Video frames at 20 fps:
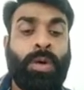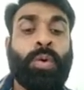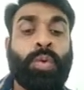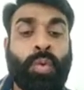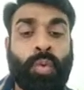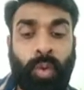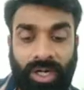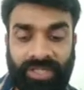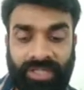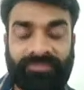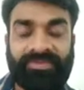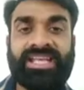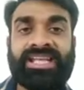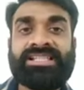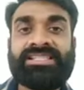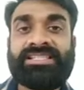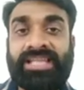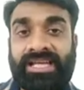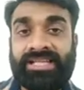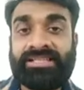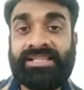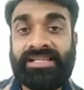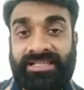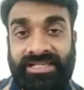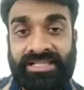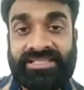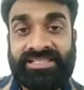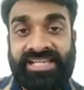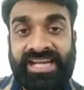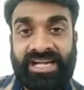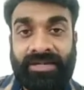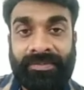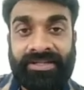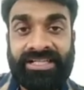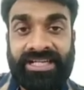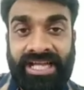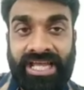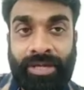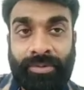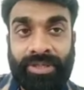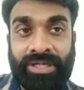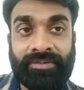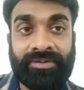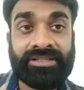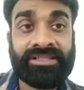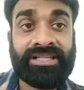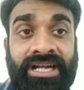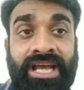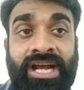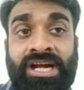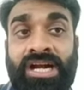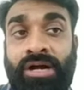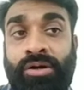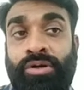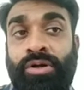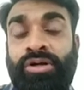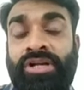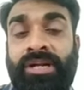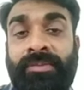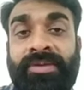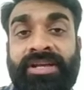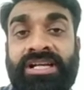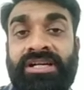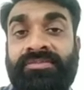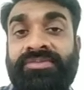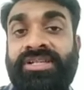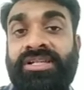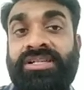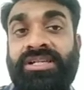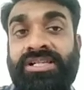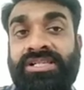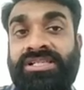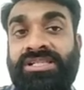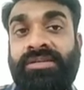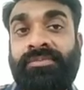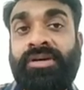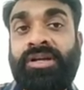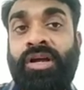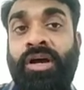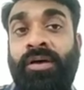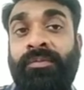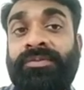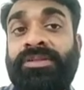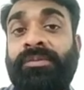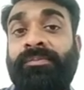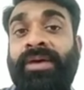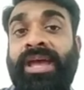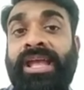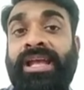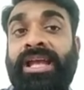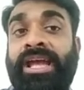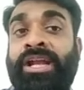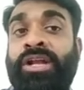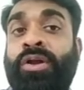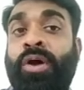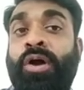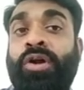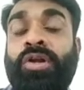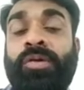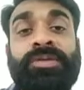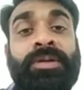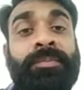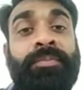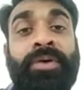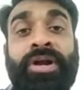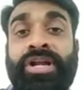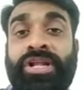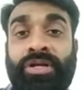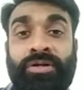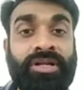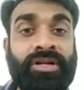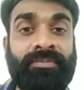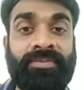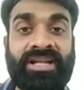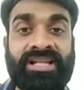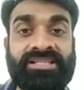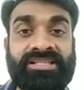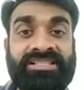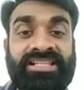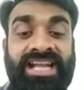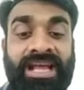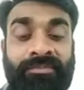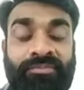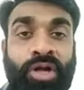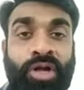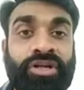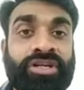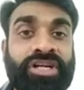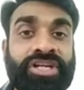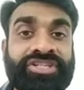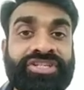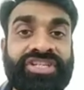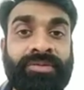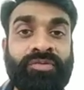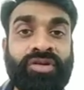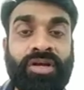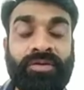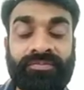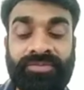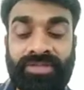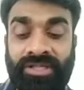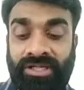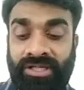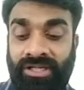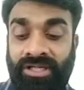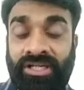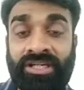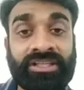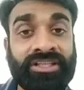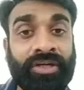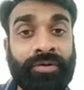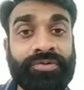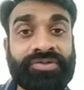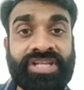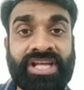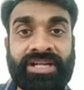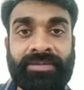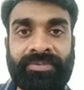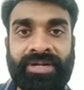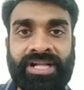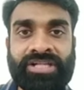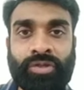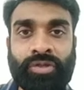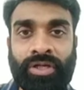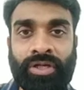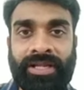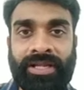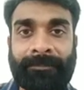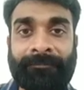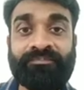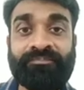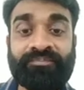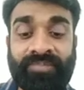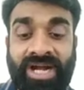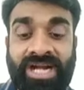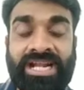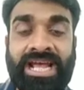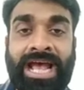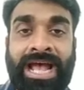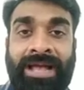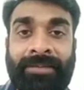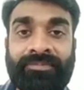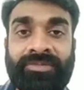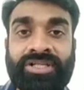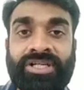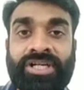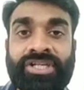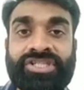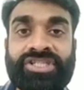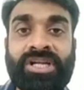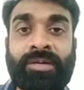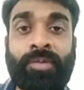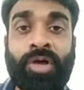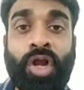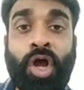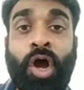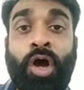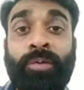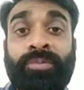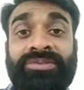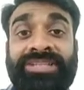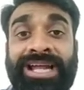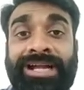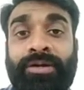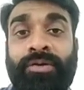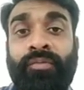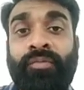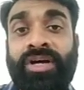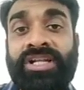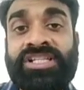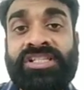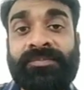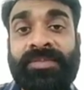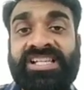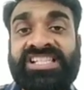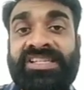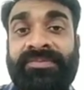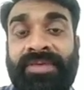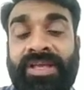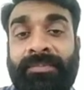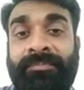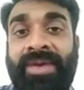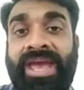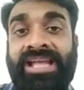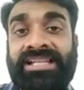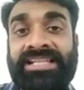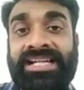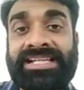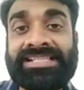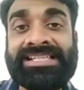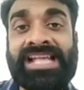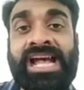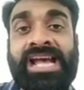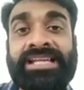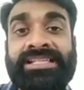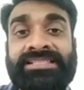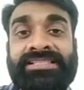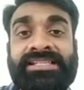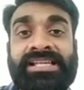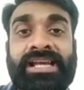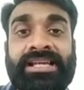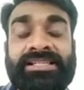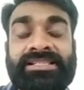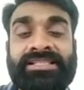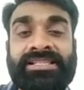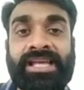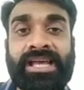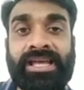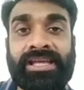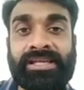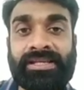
what we can say here, that the statement that I have given, account holder becomes the customer of the bank and not of the particular branch. That I am not the customer of the Navsari branch only, but I am the customer of that one specific bank, that is ICICI,